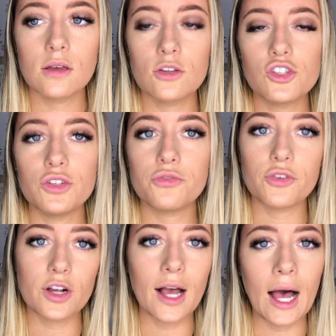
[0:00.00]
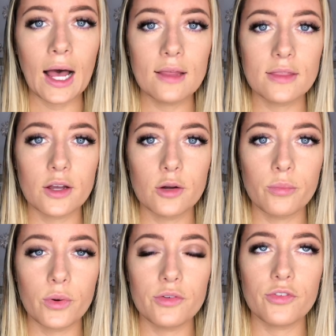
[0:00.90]
she forgot that her
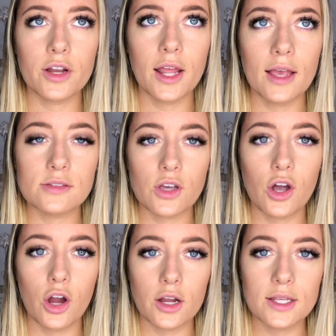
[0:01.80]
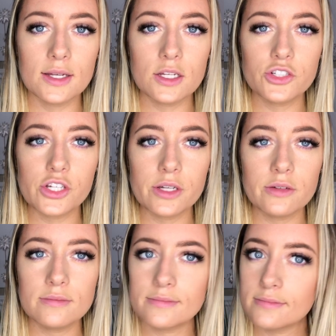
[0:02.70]
boyfriend has a heart
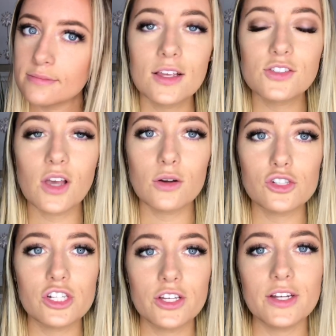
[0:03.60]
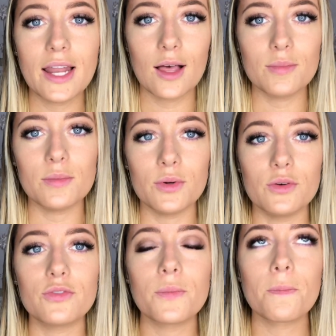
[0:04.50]
condition, so she couldn't help me
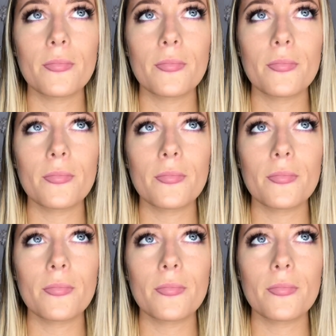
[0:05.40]
move.